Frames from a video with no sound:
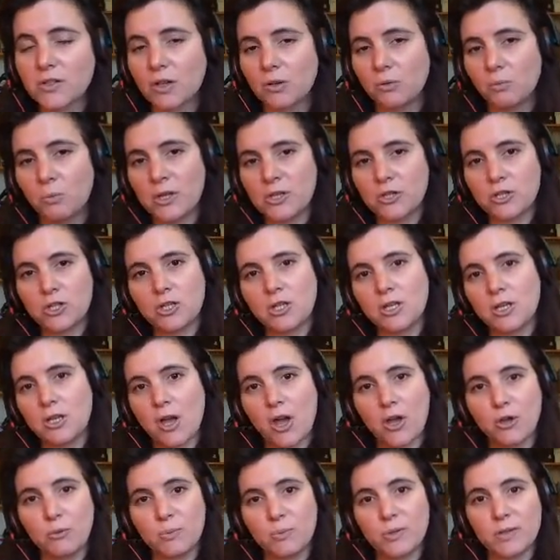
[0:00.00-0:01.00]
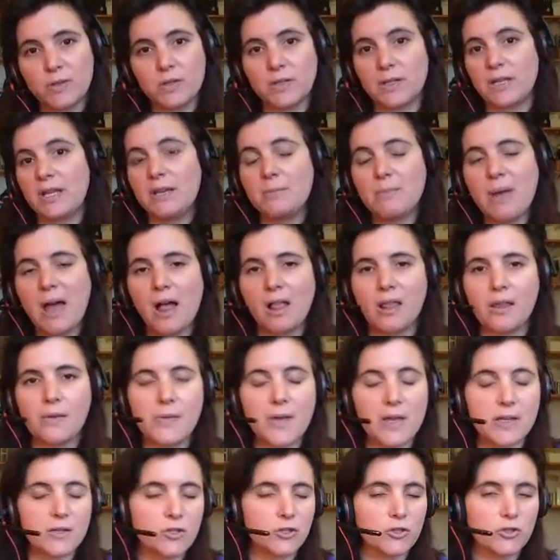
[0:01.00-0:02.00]
So when she opens an email
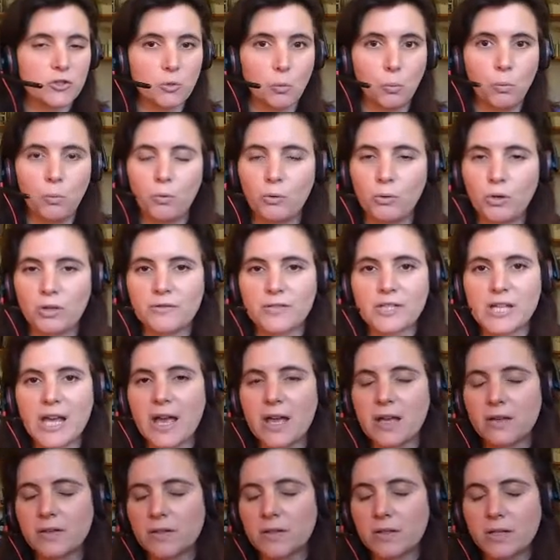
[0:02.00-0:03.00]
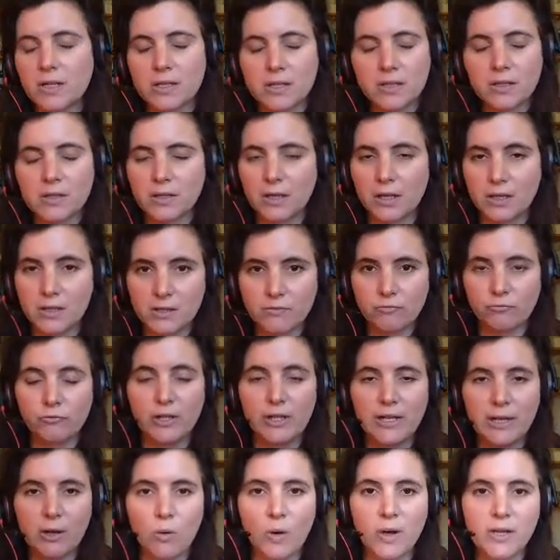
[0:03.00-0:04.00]
and there's just a wall of text, it's
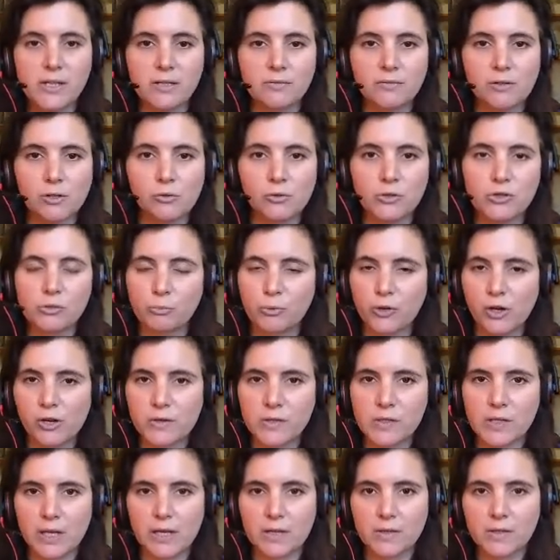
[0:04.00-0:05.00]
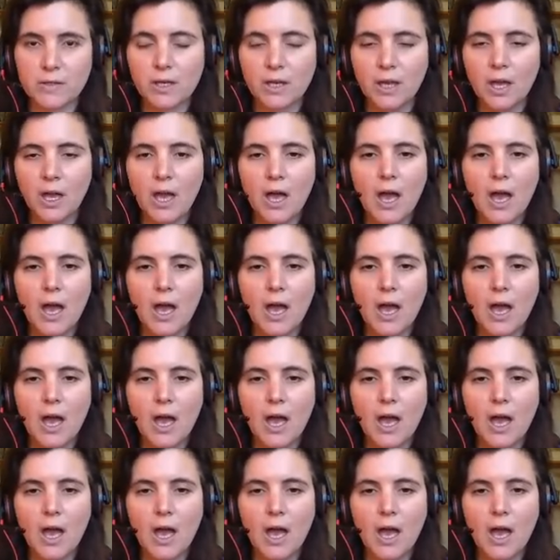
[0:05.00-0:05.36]
really quite difficult to process.